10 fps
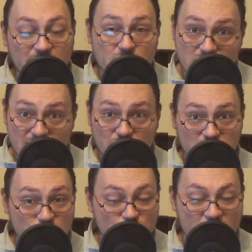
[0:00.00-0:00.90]
The
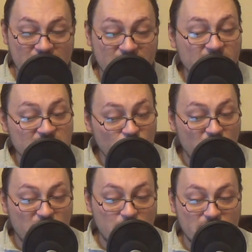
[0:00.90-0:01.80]
religious right is
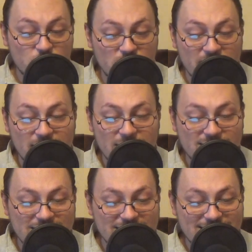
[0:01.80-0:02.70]
worth mentioning in the
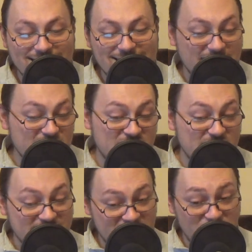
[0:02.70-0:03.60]
sense that it is
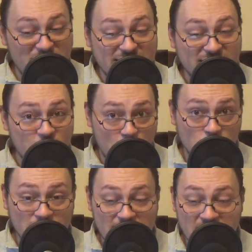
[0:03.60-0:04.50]
split
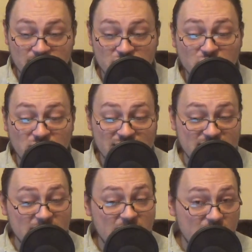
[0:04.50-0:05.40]
on these protests.